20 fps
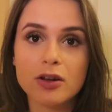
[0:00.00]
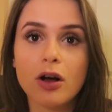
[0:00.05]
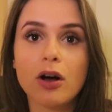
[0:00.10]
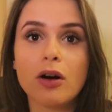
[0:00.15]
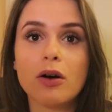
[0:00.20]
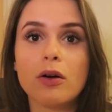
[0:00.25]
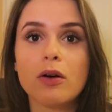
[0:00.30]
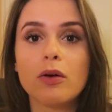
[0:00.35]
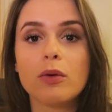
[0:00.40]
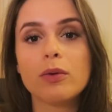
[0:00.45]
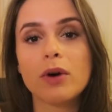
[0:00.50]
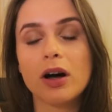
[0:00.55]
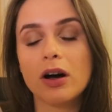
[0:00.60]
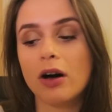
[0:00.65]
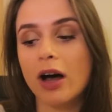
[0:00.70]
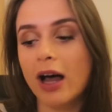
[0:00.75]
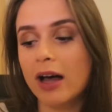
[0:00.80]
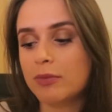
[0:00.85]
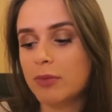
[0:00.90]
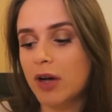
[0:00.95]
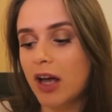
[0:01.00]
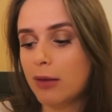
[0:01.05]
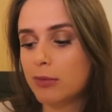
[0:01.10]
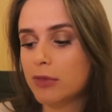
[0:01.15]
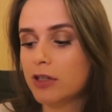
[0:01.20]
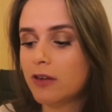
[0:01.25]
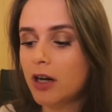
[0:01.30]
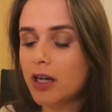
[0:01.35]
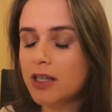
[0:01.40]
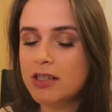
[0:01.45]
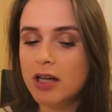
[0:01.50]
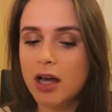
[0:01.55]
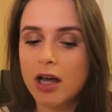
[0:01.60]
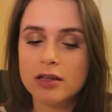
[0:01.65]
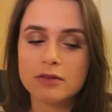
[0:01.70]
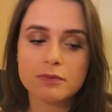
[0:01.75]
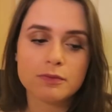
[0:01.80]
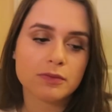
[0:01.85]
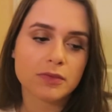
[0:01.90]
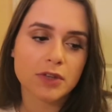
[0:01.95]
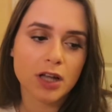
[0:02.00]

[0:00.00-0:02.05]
oh well, I had my MRI done